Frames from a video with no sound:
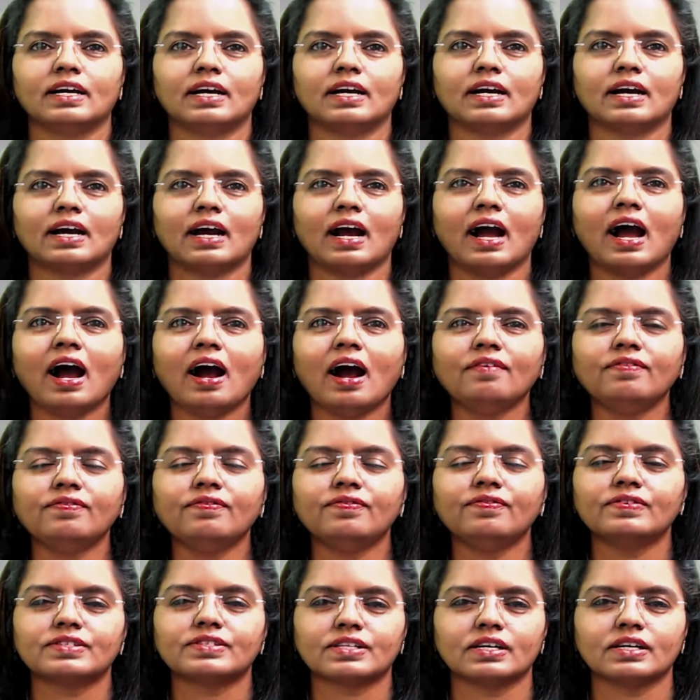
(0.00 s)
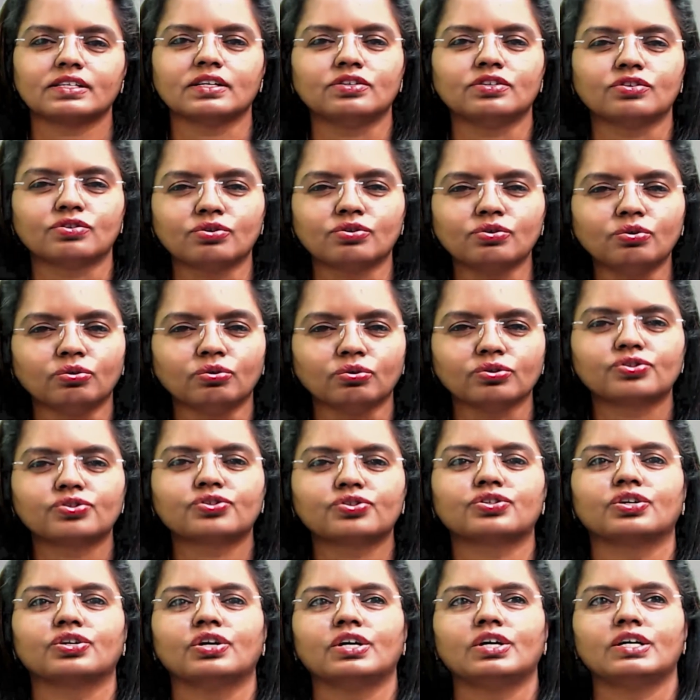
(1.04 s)
have certain rules
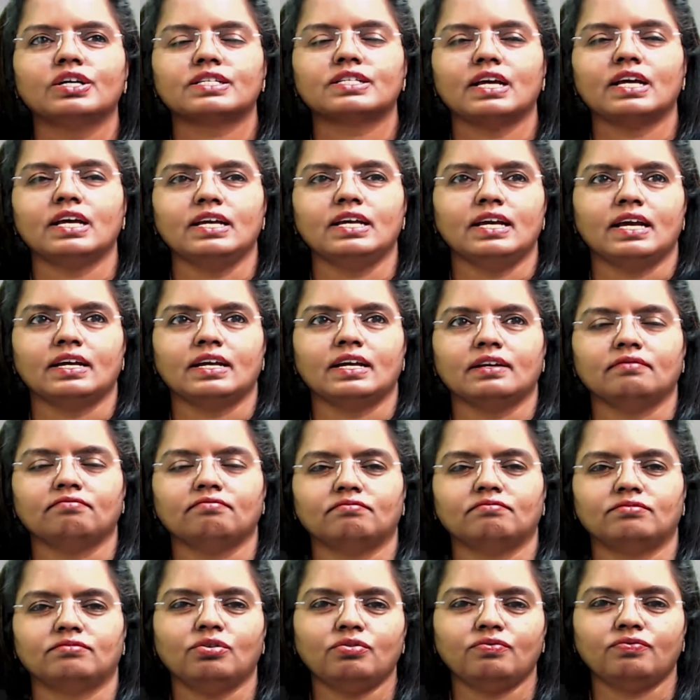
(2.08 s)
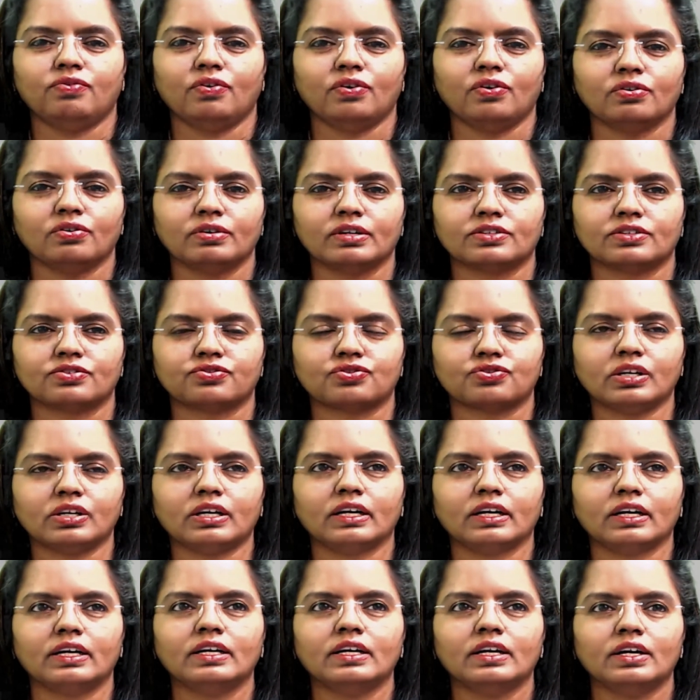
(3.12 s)
saying don't follow it
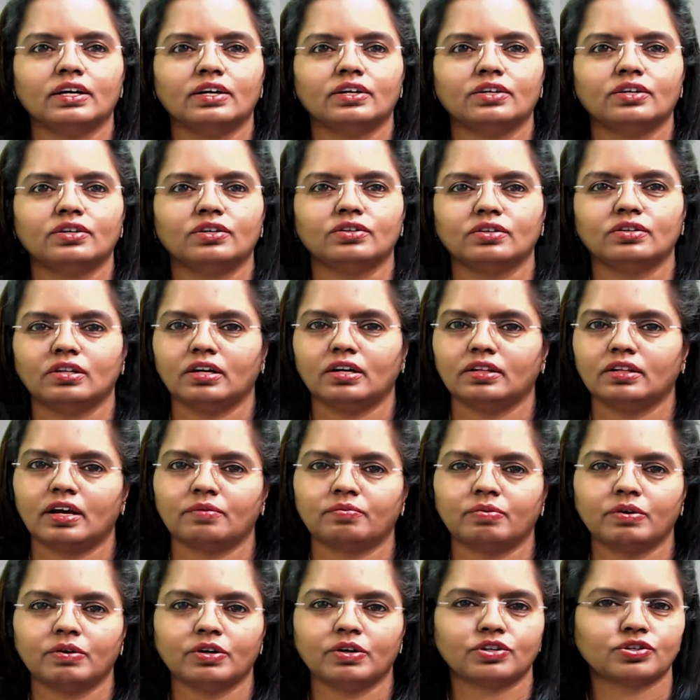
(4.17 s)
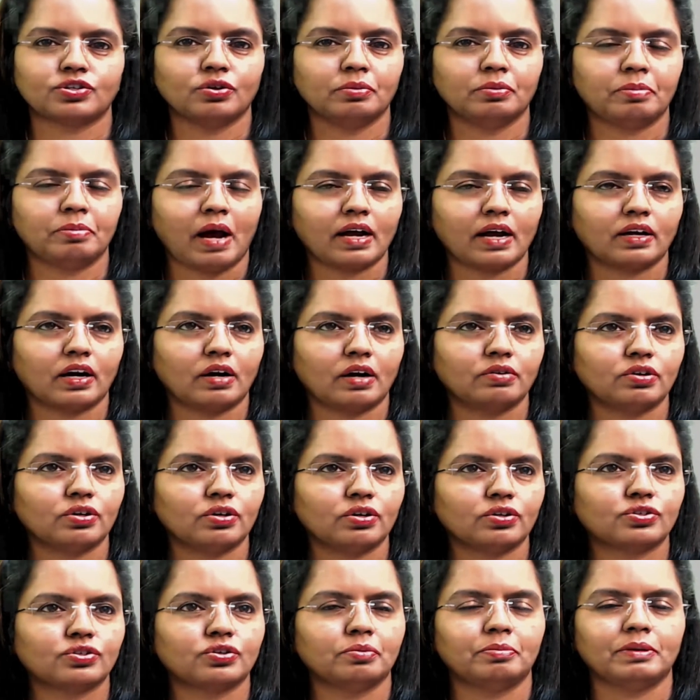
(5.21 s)
strictly. Their virtual background
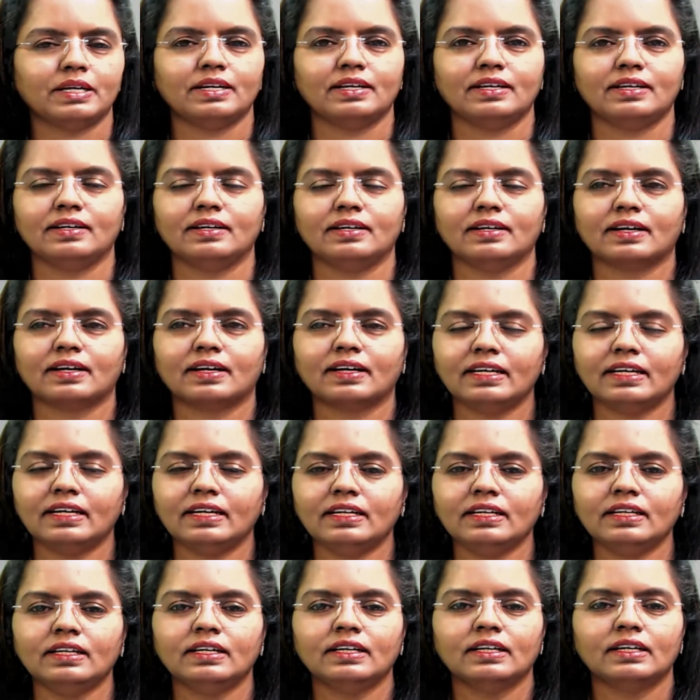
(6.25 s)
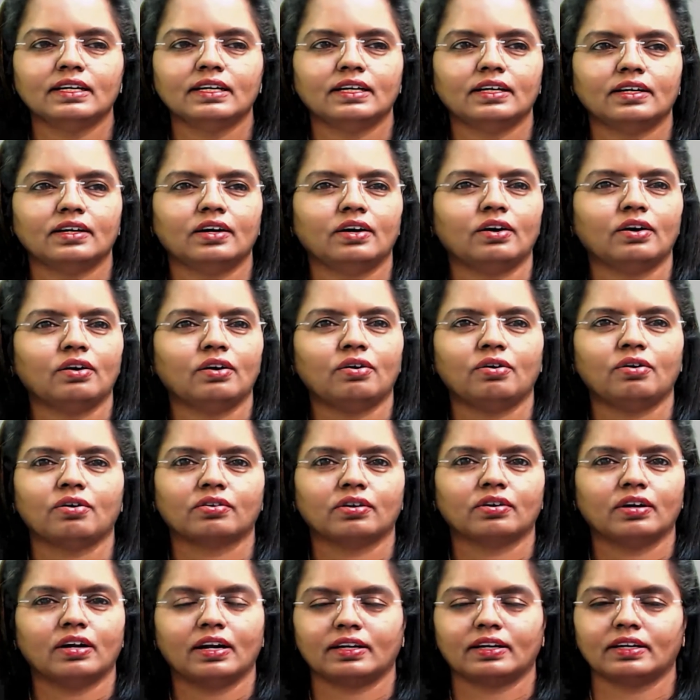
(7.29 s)
should be clean, or
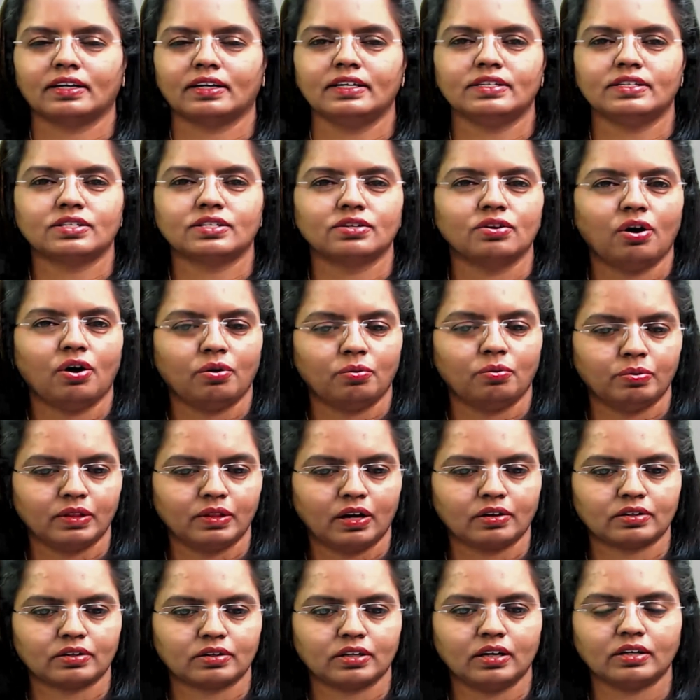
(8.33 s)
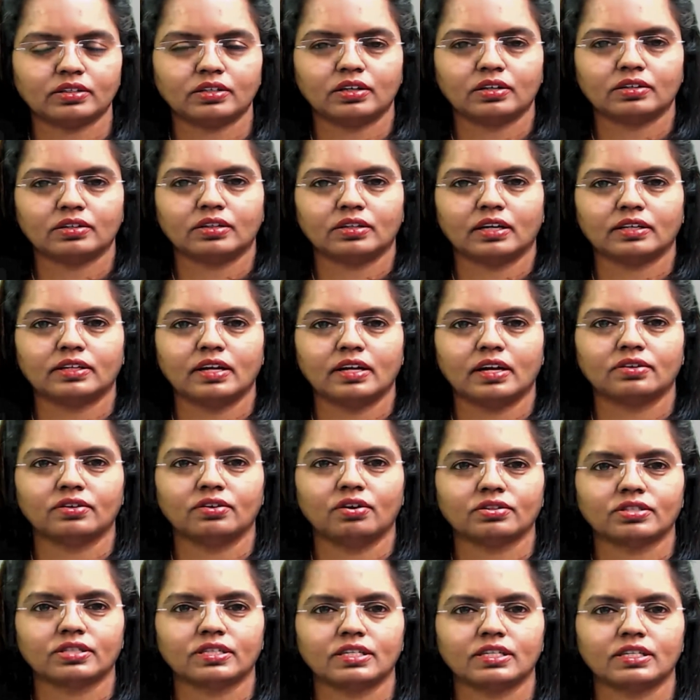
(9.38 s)
at least not without clutter, that they're not
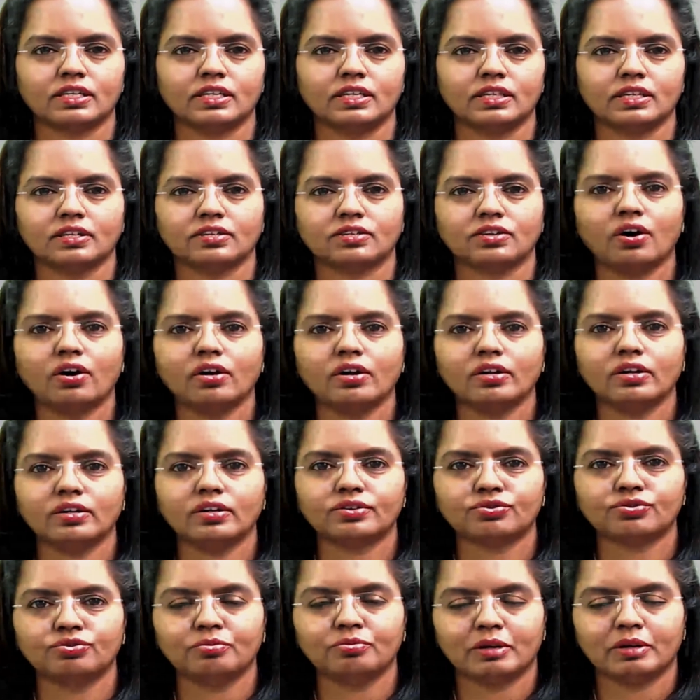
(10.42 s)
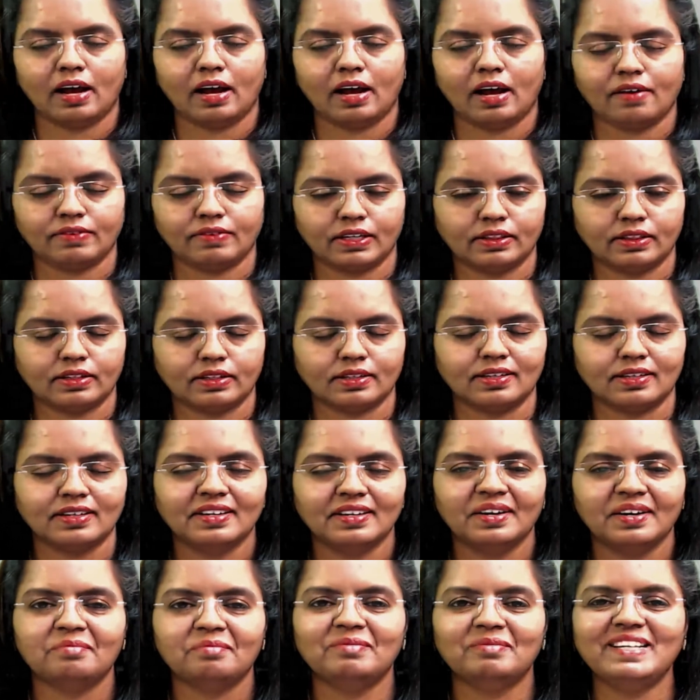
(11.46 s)
sitting in the toilet room and having the
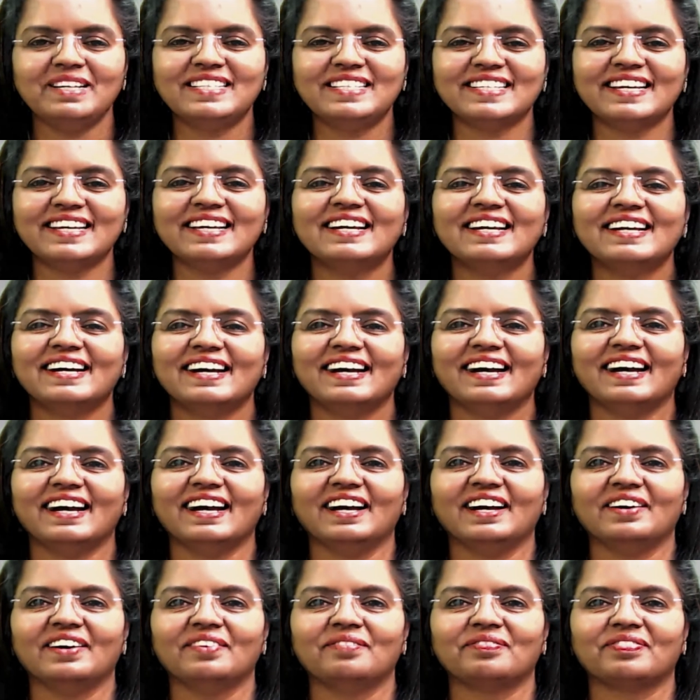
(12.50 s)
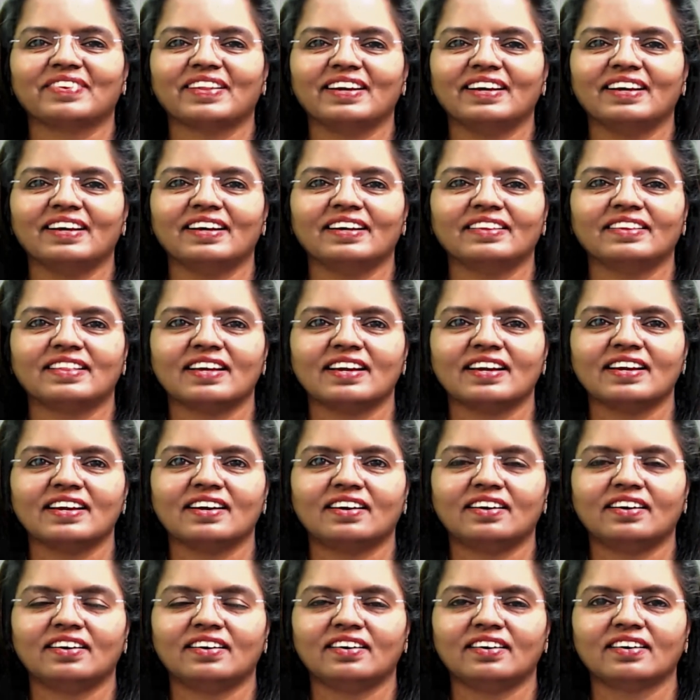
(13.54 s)
meeting. They
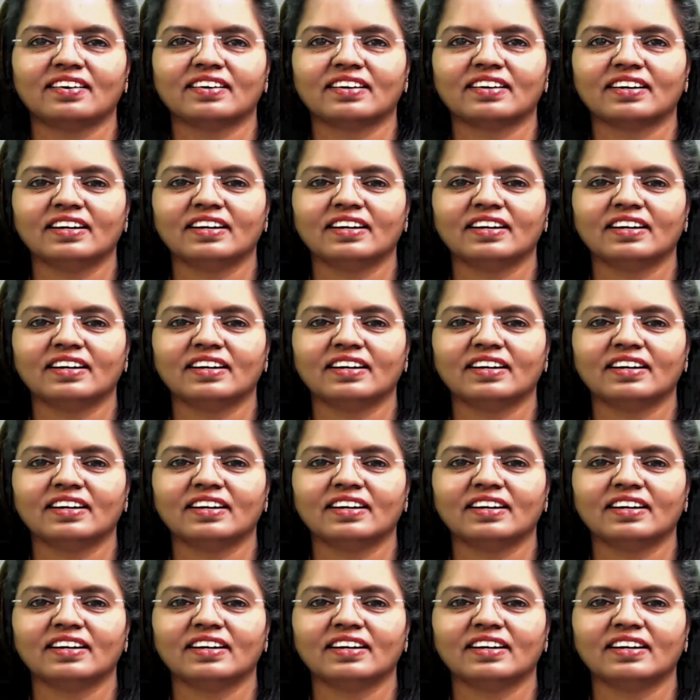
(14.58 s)
are